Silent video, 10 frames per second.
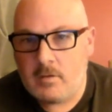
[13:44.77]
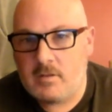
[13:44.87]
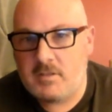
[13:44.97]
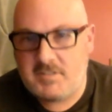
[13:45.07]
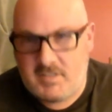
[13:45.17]

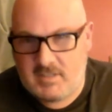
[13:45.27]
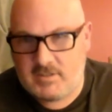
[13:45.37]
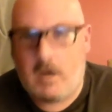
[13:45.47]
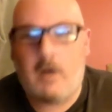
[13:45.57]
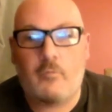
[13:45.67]
the
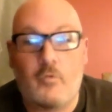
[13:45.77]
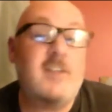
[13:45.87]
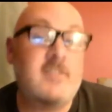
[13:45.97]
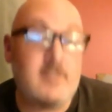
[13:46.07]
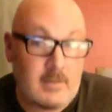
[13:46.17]
TikTok
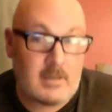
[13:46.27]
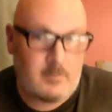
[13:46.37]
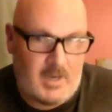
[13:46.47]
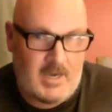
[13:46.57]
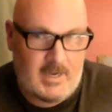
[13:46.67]
wrestling
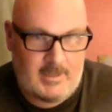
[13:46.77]
page.